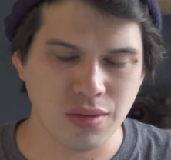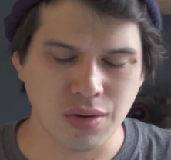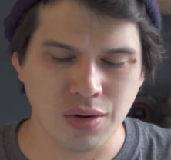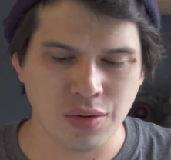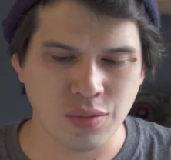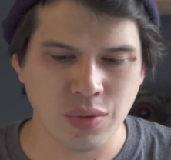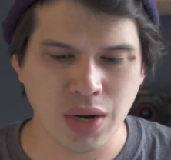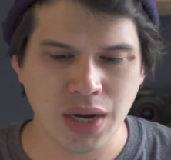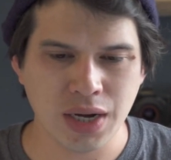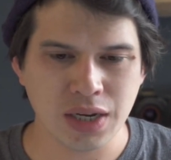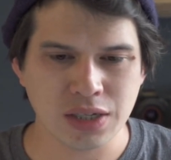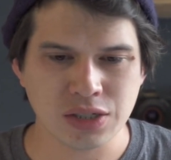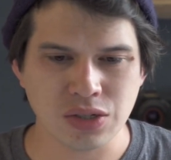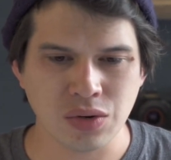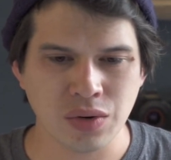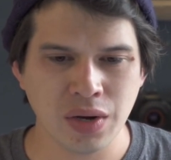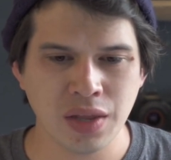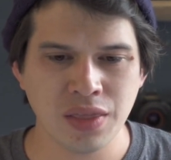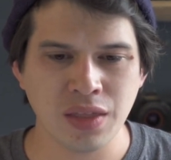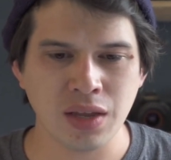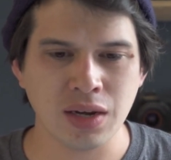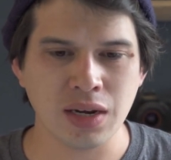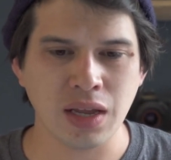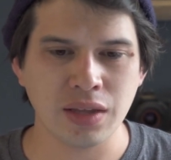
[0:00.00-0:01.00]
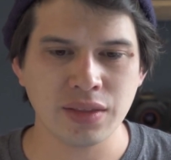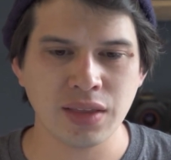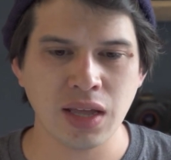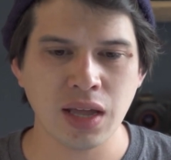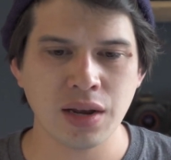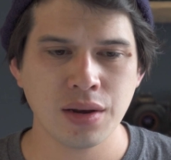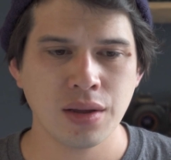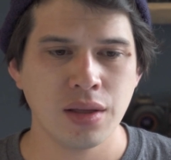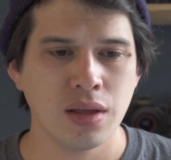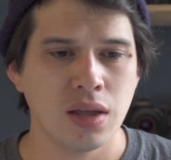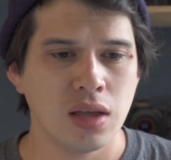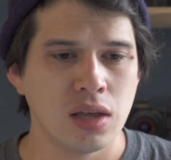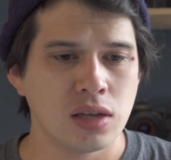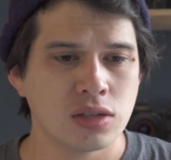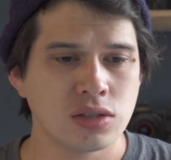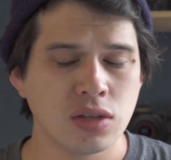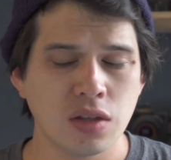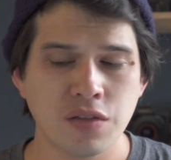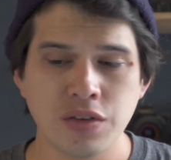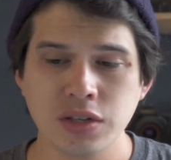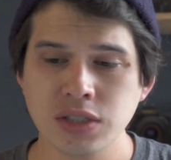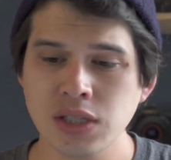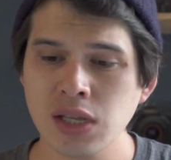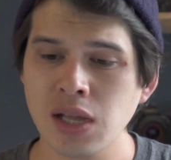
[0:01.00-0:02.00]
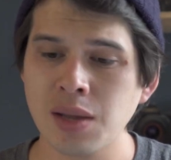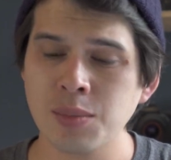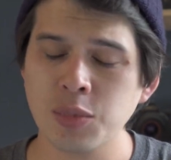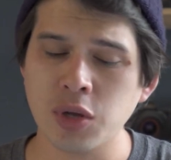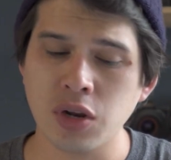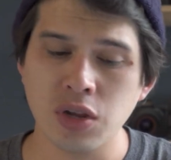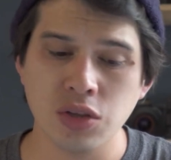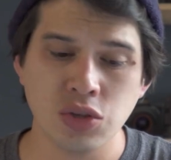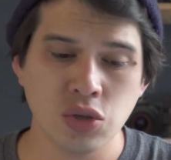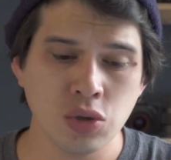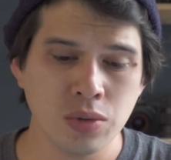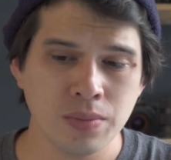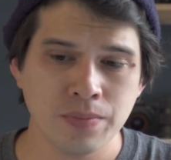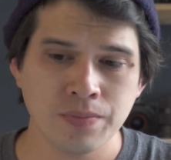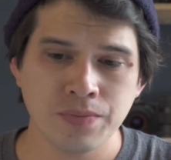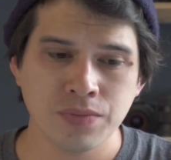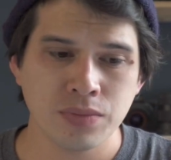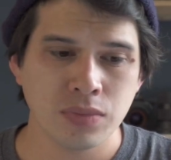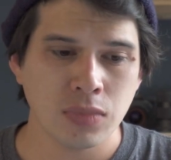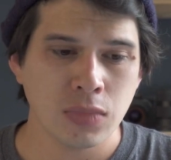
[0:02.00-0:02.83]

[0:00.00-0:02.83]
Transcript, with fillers: or reddish or anything like that. So the first thing I'm going to do